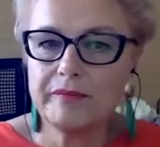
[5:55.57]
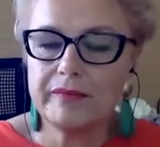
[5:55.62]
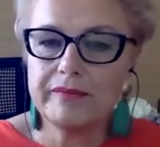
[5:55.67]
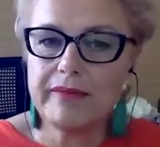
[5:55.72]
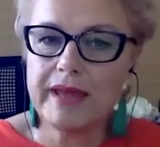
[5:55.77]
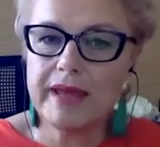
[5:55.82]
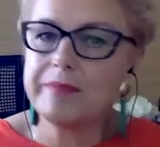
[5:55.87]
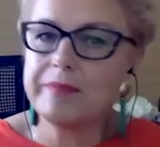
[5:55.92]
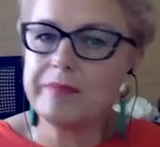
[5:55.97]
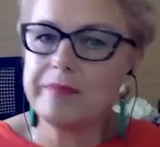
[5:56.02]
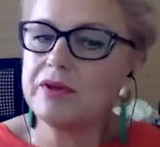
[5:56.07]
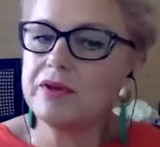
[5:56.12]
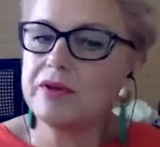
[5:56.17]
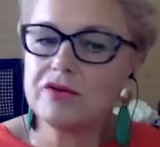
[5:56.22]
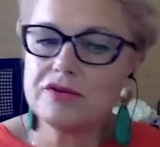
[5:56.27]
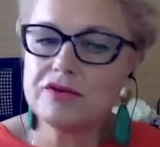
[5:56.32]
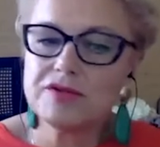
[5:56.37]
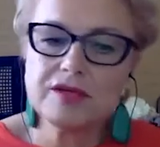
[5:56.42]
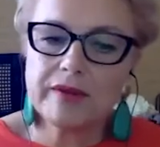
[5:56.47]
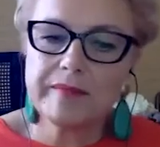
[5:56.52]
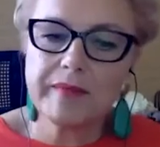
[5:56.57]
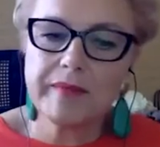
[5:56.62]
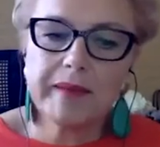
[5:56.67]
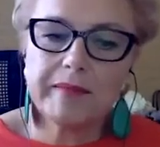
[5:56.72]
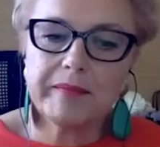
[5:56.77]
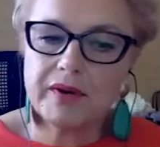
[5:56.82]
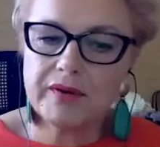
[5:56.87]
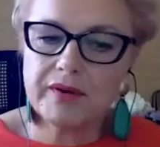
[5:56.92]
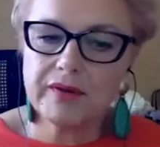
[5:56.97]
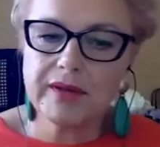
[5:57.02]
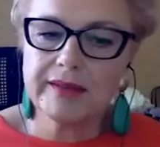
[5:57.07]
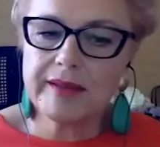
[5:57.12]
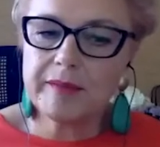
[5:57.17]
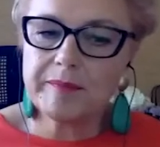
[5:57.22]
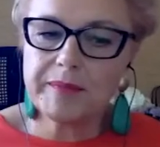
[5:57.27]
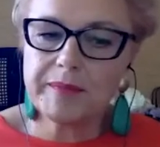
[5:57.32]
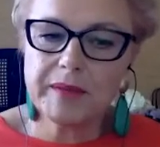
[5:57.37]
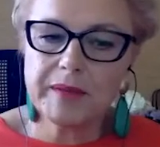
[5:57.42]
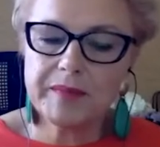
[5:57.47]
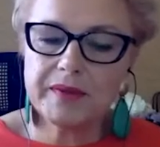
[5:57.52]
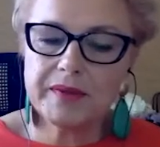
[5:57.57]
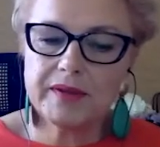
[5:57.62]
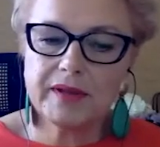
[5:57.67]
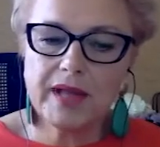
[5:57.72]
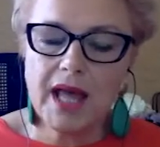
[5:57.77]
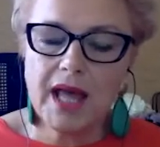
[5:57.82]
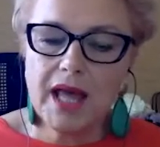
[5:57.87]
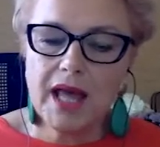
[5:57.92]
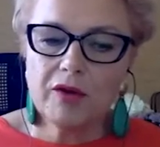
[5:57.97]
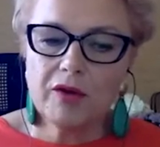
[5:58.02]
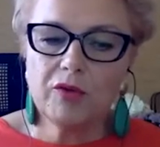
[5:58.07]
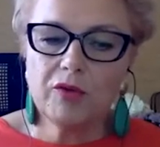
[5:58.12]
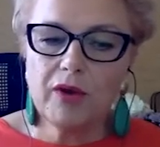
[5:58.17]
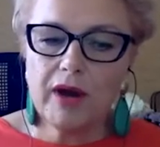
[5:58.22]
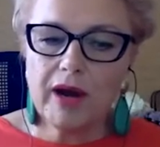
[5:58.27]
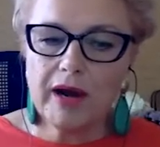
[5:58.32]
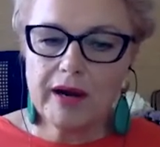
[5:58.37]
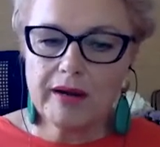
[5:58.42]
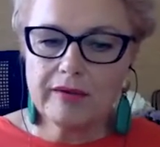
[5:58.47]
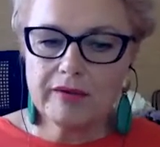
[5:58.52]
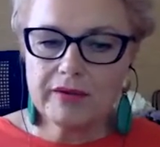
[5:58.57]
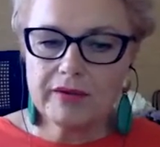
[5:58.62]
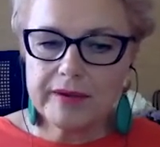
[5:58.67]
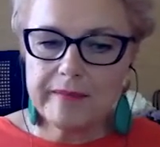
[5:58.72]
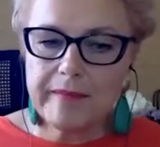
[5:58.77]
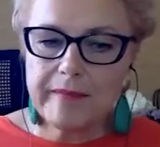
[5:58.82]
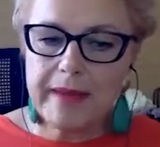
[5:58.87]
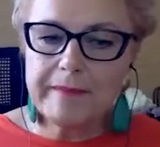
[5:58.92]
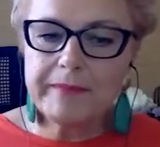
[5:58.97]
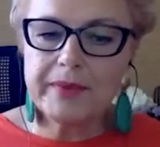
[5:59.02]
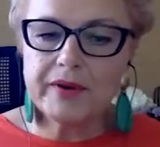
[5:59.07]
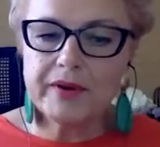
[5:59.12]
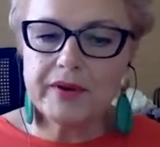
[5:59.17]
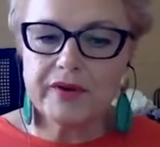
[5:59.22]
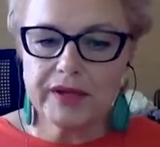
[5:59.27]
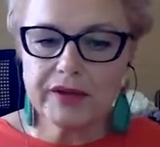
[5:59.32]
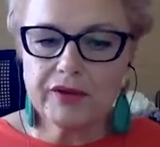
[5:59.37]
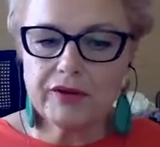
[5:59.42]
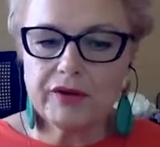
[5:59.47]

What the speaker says: maybe also remember that the people who are remembering,